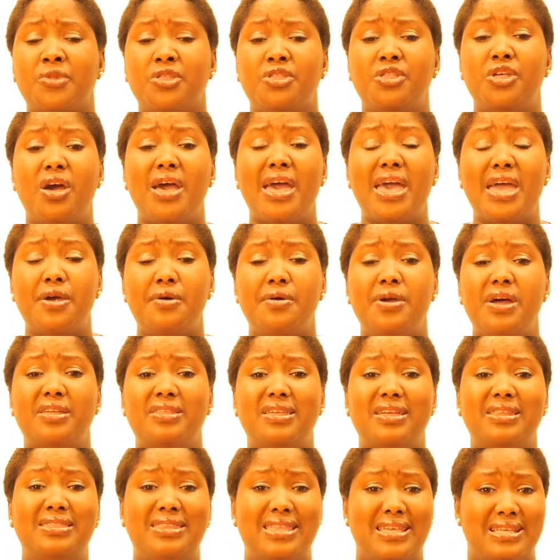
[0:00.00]
The area
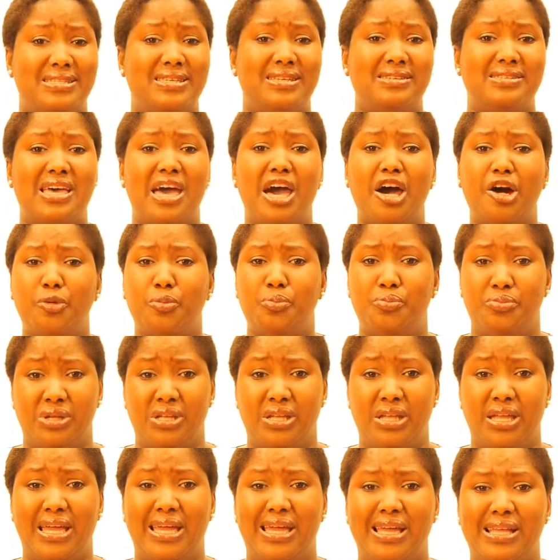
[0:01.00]
that this has helped
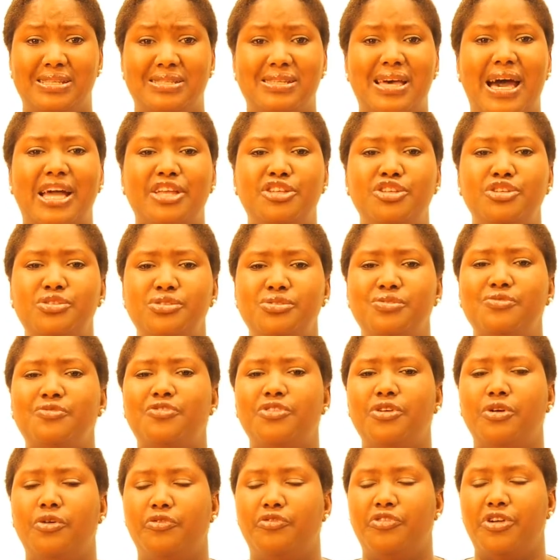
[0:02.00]
me is I used to
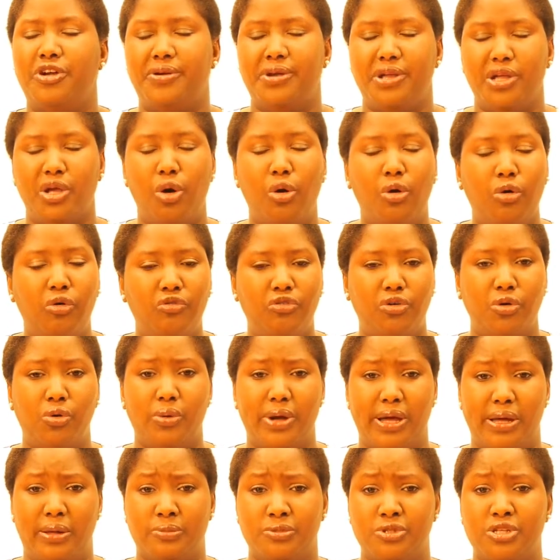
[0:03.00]
feel very
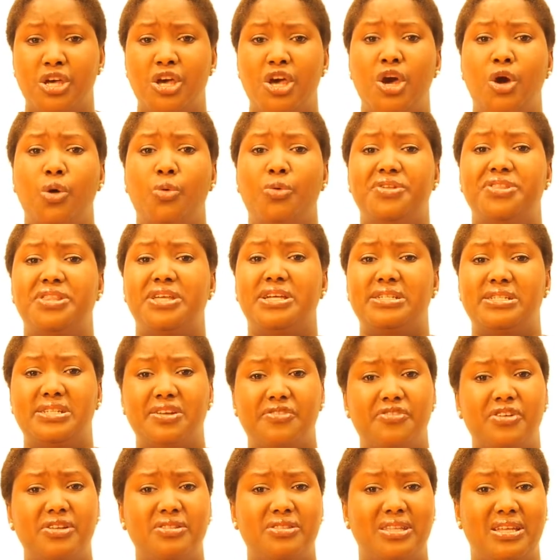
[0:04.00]
overwhelmed with the
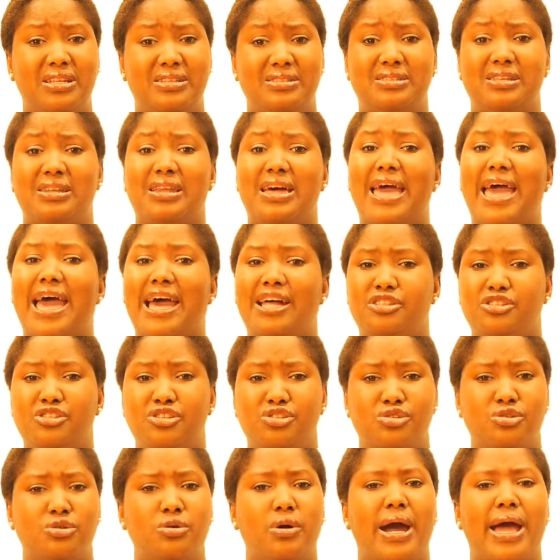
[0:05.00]
different things that I had to
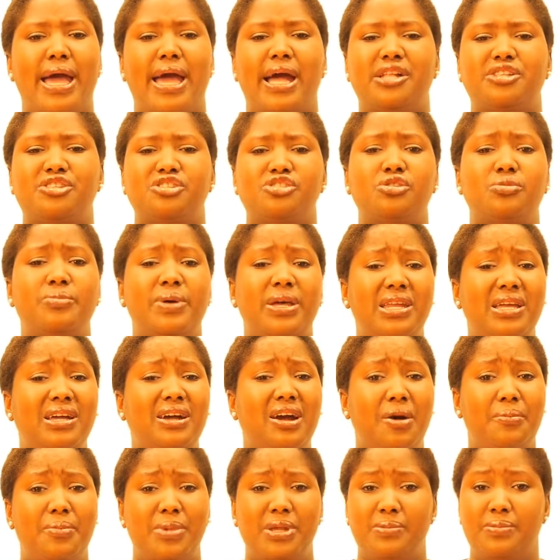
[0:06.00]
do. I had so many
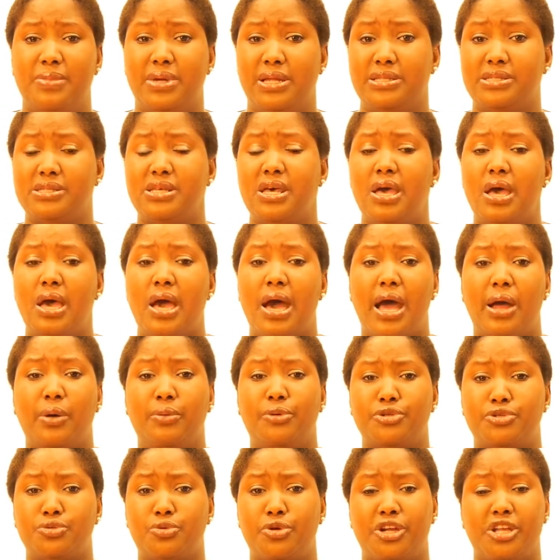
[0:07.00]
commitments. I
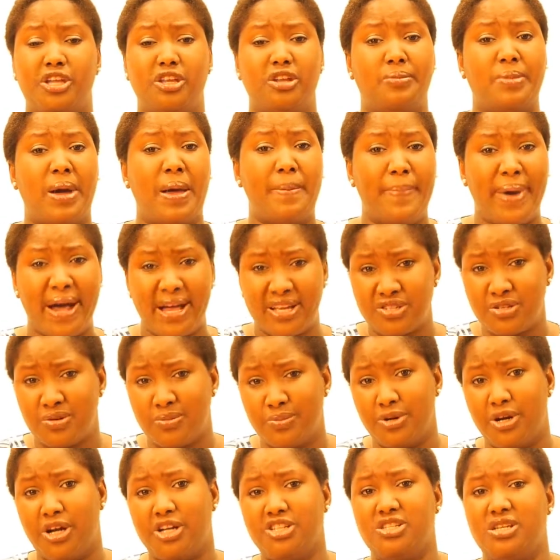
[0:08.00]
was working on my passion
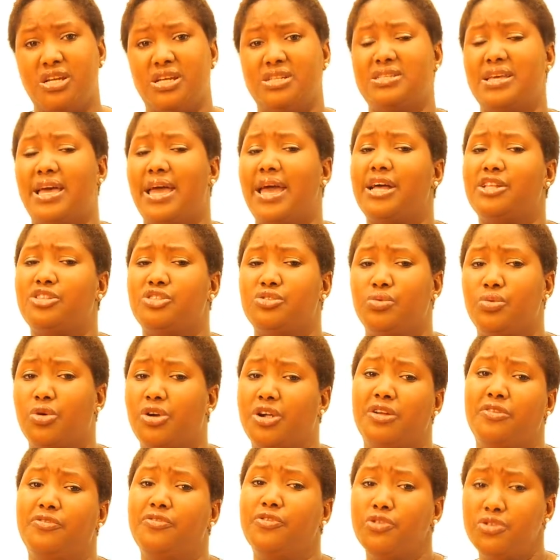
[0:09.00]
project. I had to
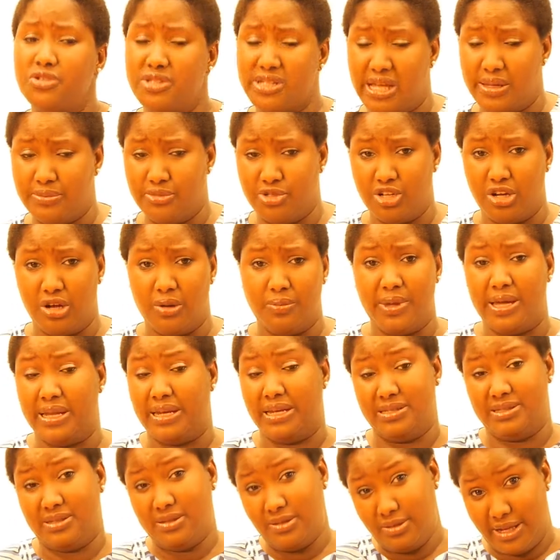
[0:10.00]
work a full-time job, and
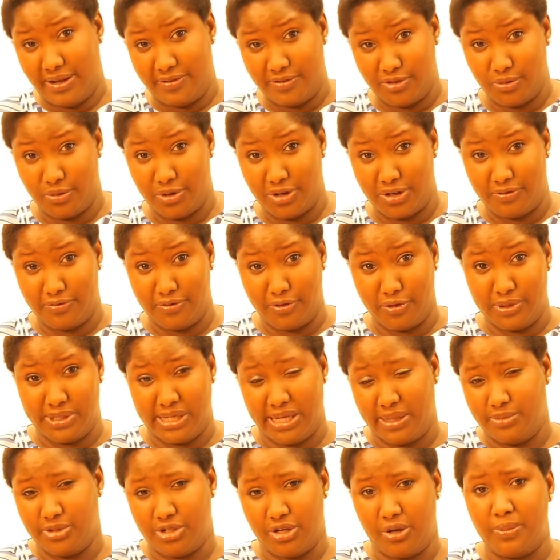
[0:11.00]
I still have to work a
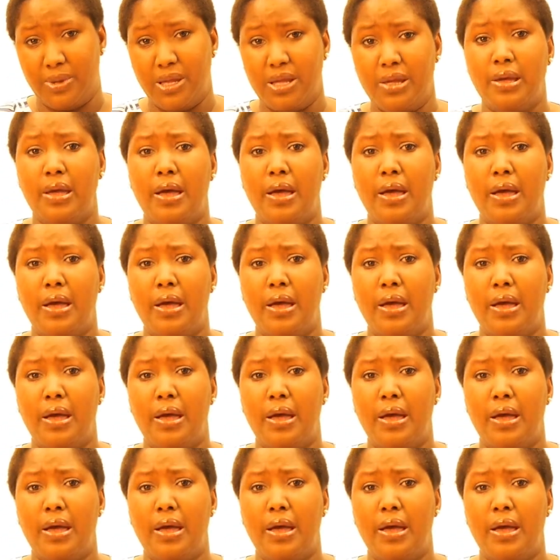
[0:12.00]
full-time job.